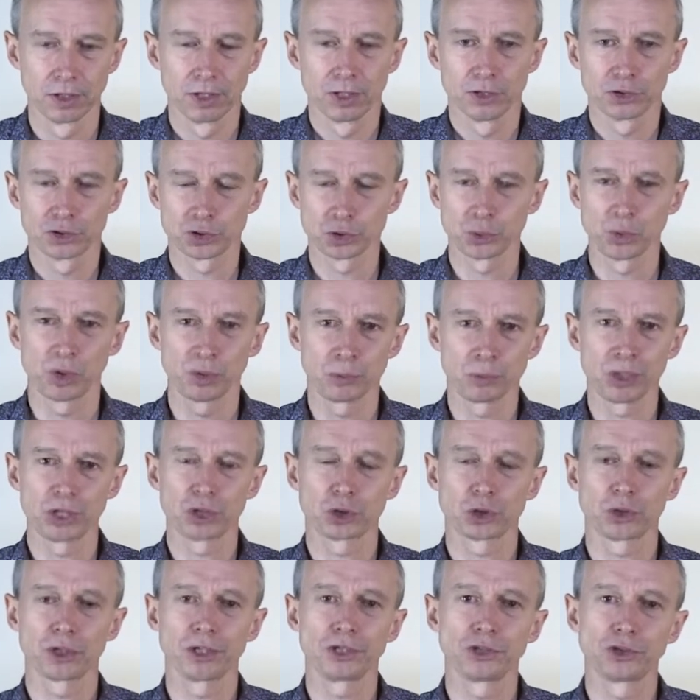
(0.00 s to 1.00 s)
So when we're
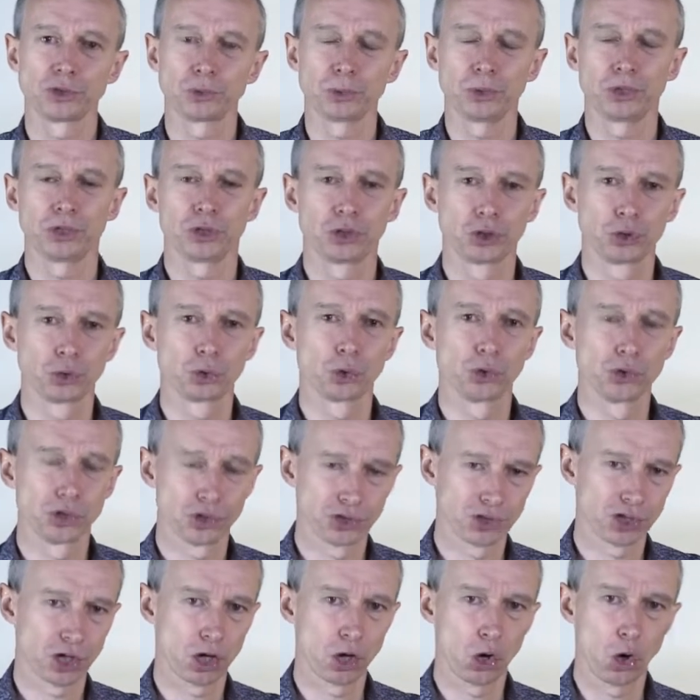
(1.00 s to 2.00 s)
trying to ensure
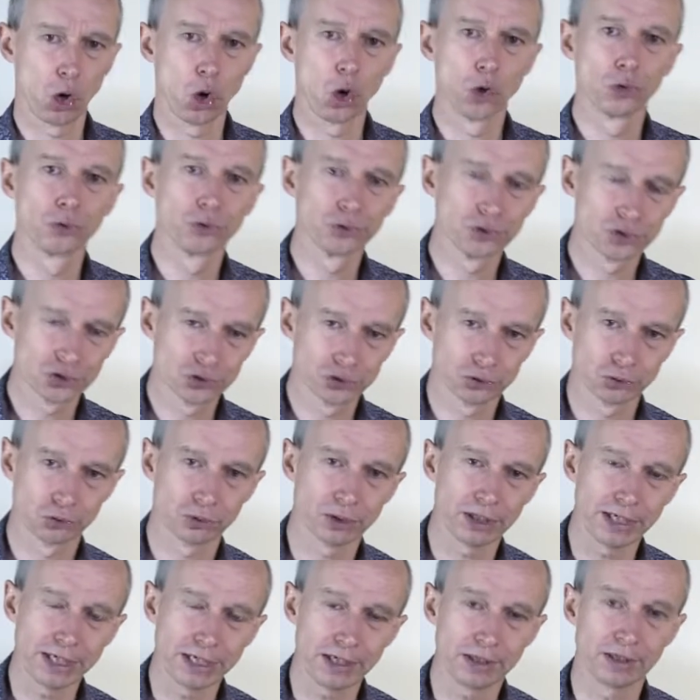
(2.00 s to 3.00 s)
that our
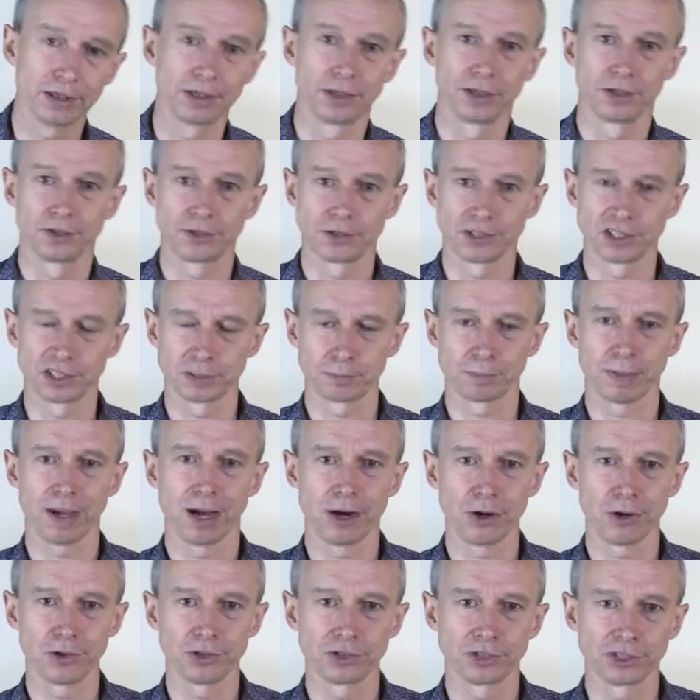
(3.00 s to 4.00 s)
on-screen
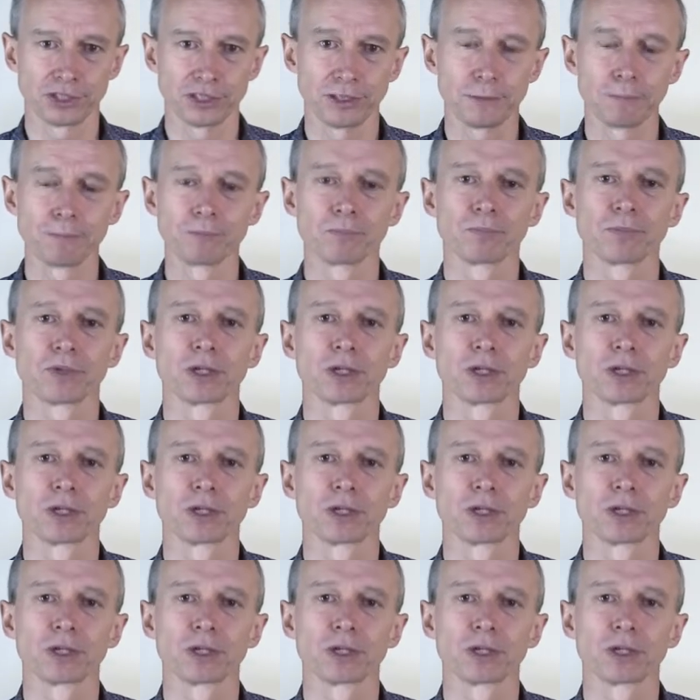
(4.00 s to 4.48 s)
disparity